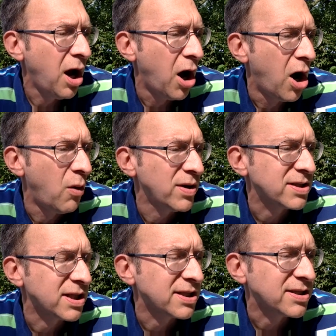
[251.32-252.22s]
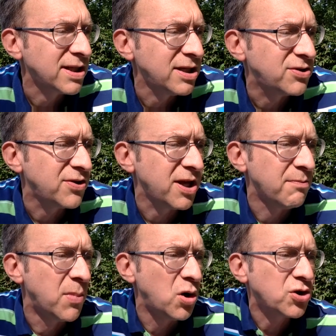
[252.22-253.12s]
always listening to the
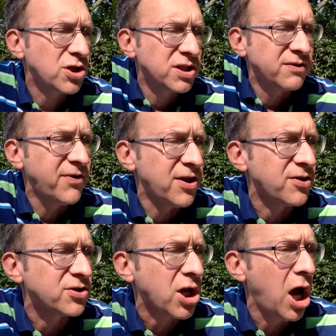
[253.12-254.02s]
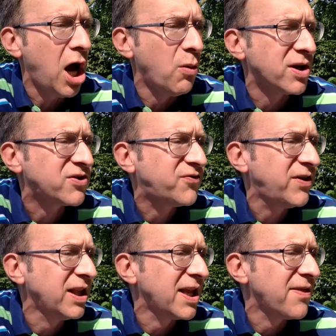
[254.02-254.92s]
emotions of others, always
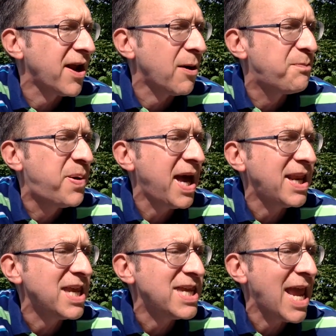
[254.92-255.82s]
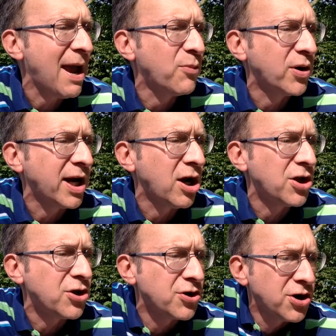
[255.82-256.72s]
feeling their petty yammering
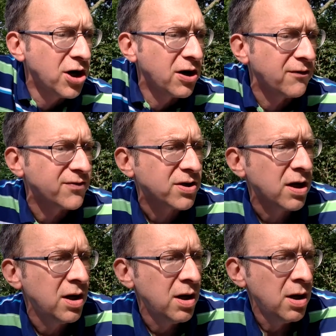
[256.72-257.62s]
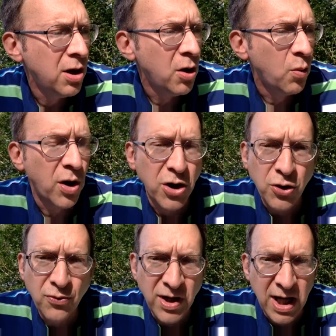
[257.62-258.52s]
on your nerves. What
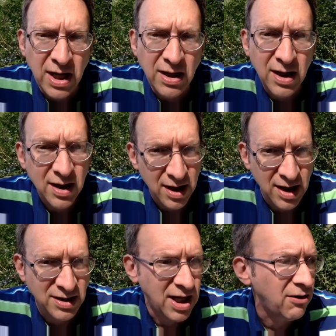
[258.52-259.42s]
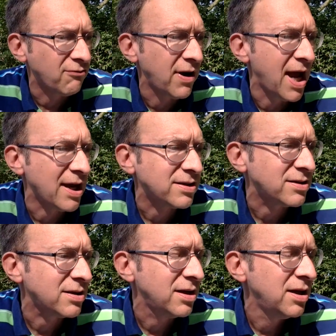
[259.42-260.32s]
you need is a
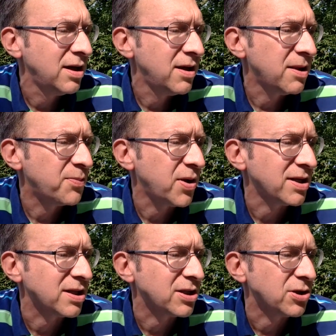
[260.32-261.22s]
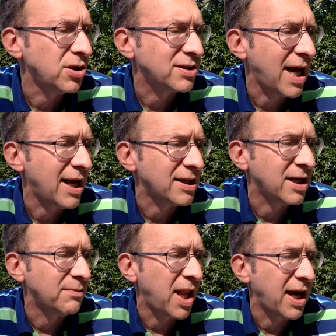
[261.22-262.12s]
rest. Presence looked out at
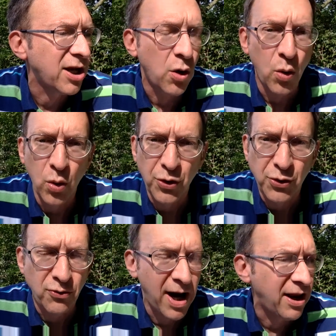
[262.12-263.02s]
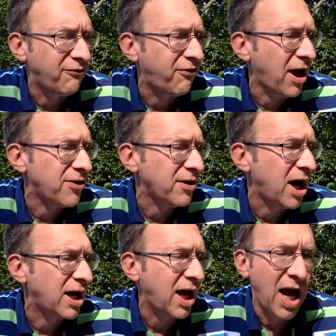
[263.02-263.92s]
him like an old grandfather,
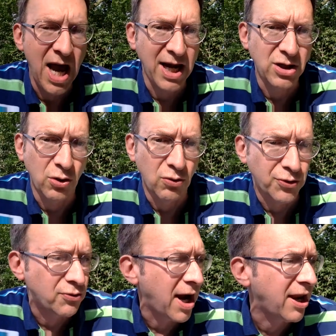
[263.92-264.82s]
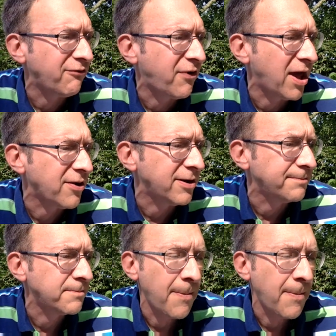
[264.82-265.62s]
a kind old grandfather.